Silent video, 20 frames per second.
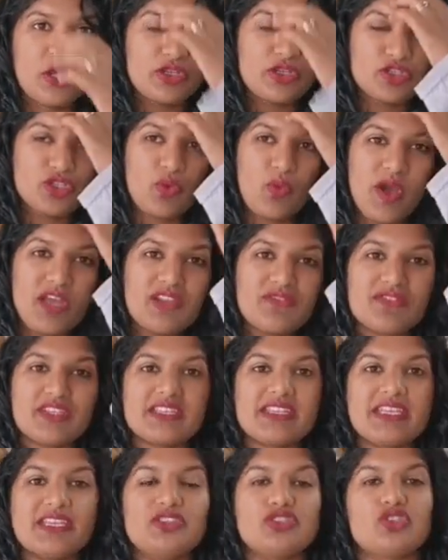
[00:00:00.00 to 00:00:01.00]
So one of the
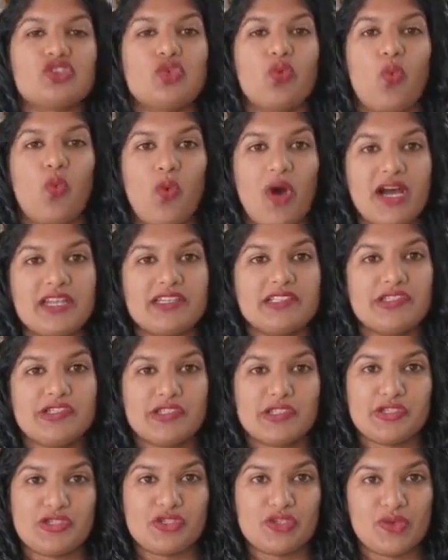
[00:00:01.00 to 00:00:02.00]
things you want
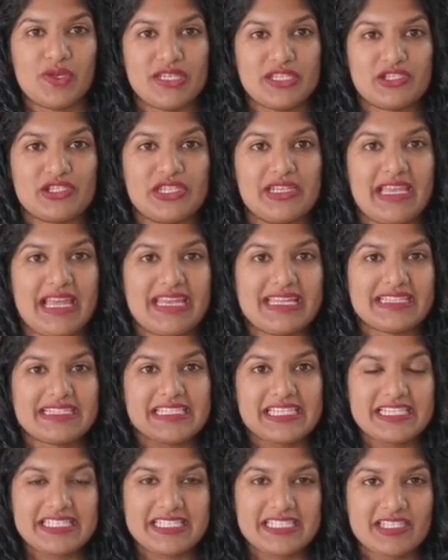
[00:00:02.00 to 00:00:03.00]
to do is to let it
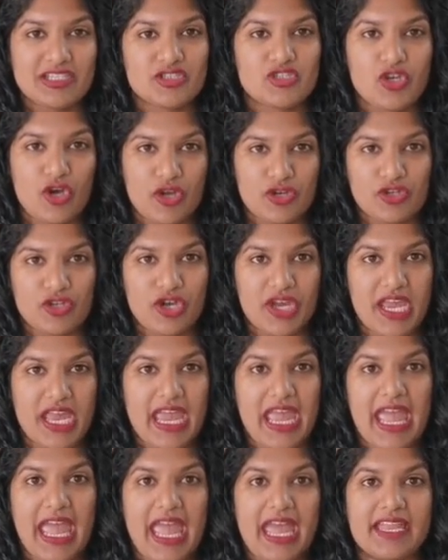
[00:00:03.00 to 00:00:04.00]
sit on your
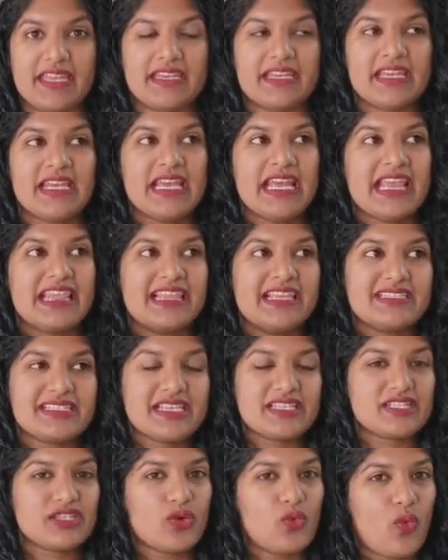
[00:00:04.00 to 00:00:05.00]
hair, and this
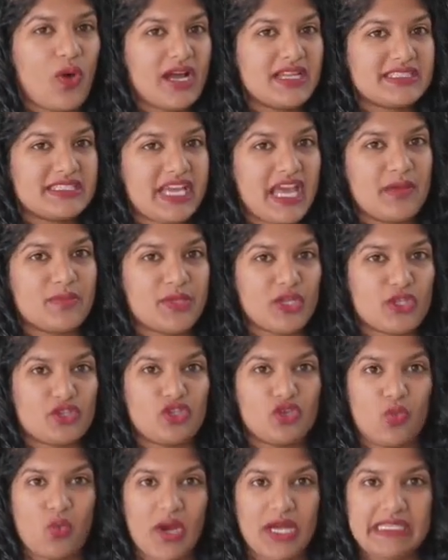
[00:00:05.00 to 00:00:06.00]
is the one time that
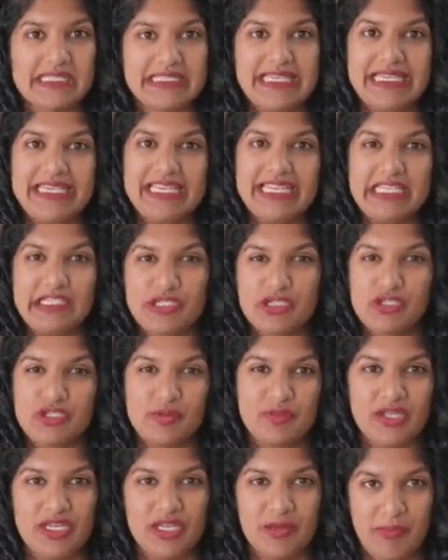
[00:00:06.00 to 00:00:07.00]
you want heat to
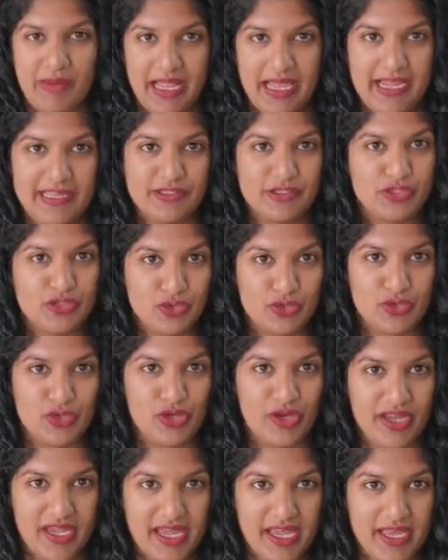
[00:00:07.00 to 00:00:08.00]
be applied to
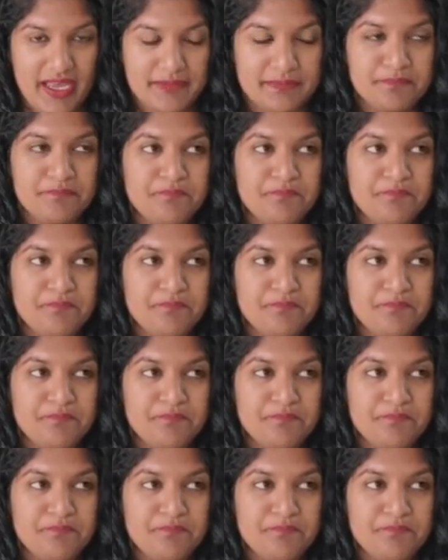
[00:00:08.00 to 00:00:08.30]
your hair